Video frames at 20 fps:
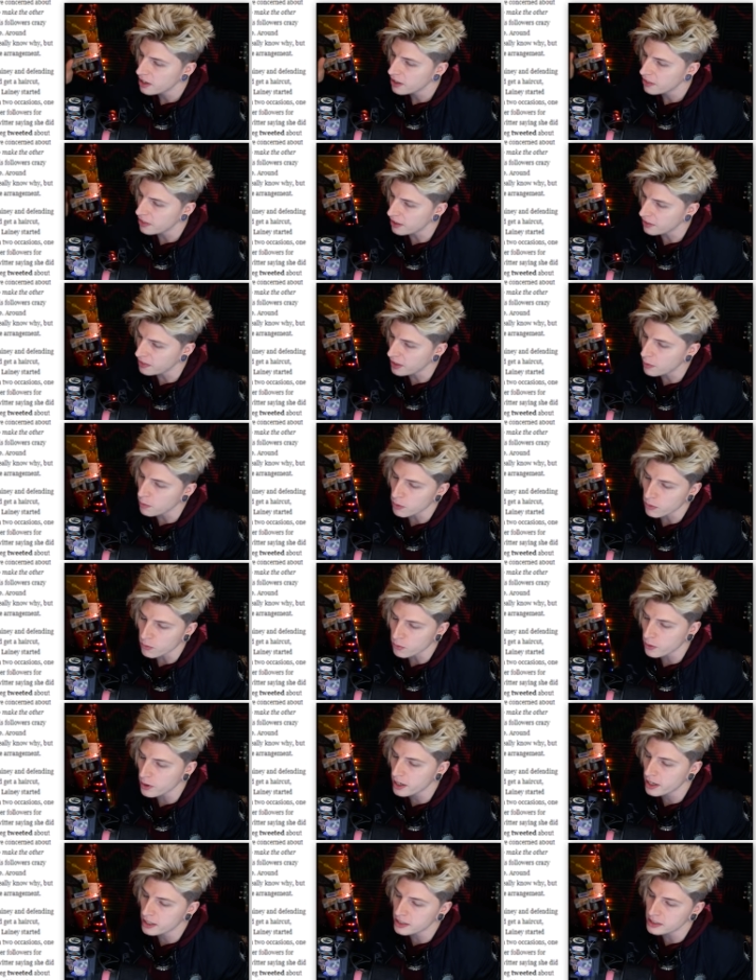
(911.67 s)
that they were
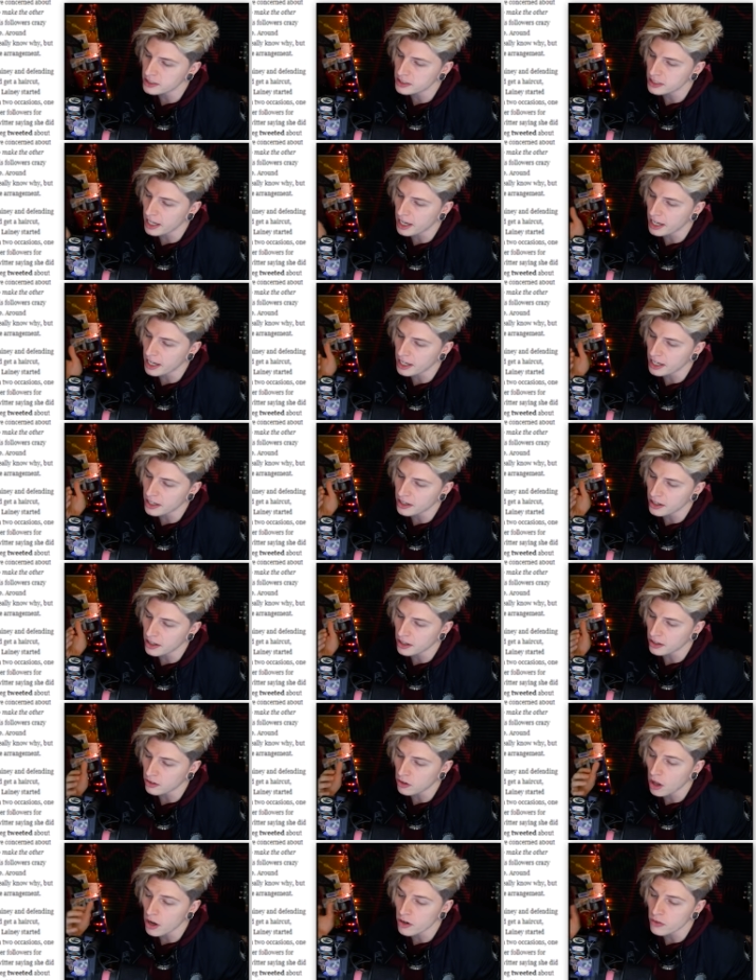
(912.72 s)
friends and a
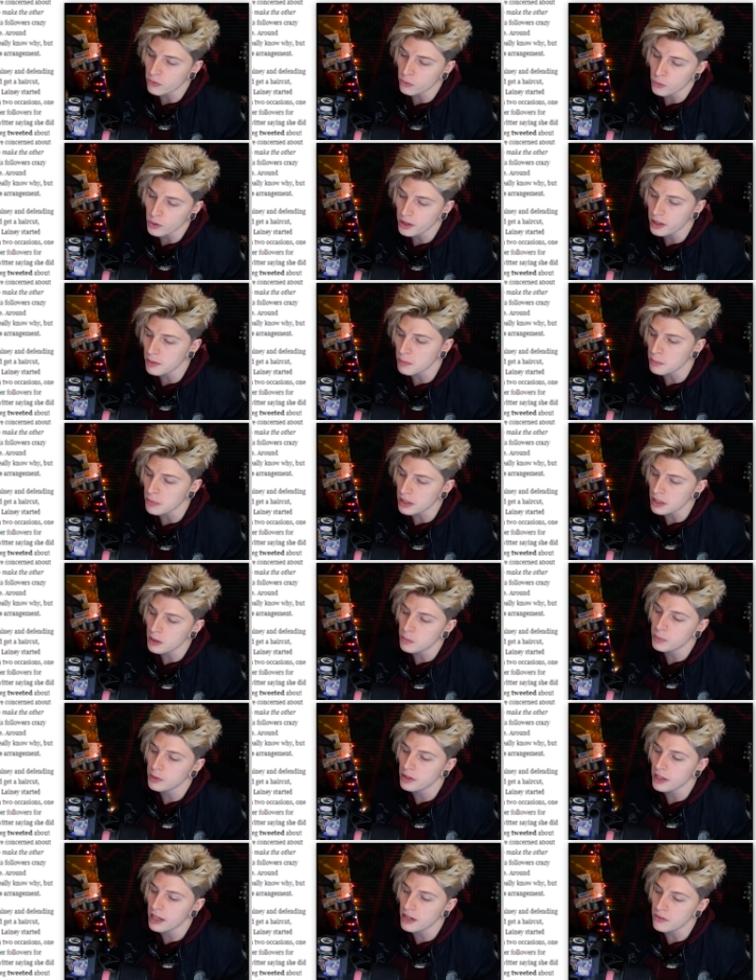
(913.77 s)
lot of really
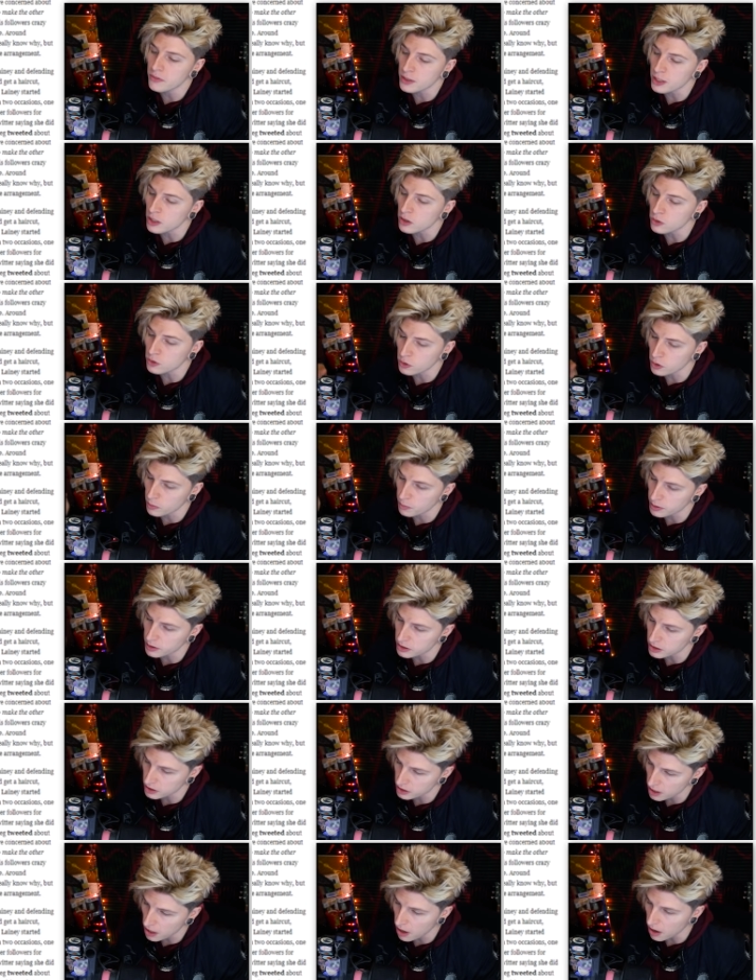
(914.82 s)
manipulative guilt tripping
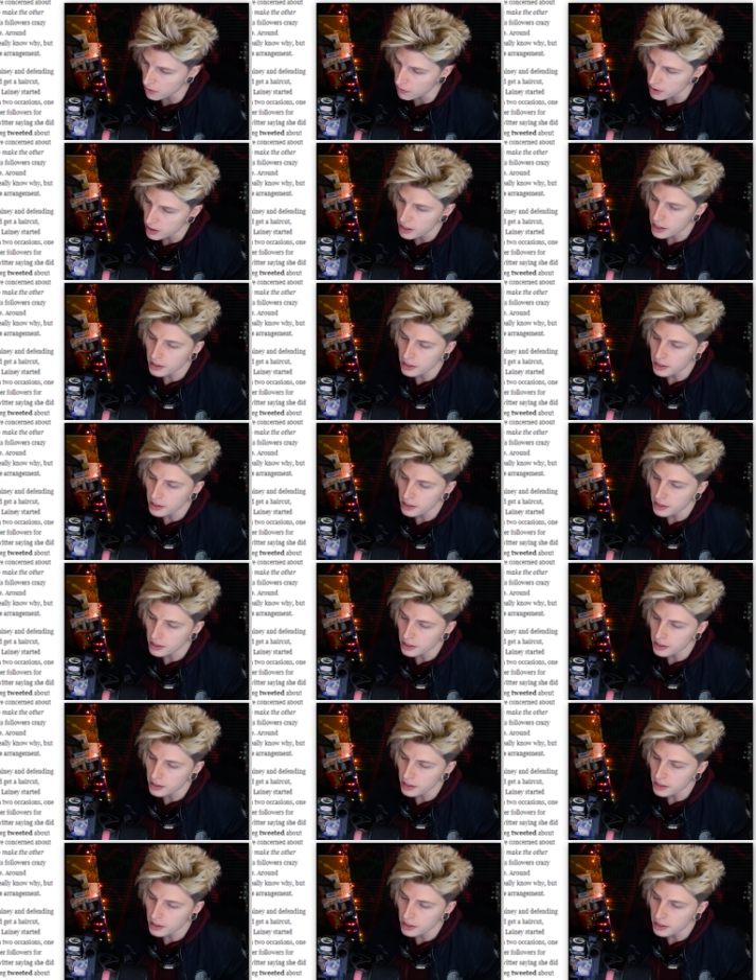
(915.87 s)
stuff.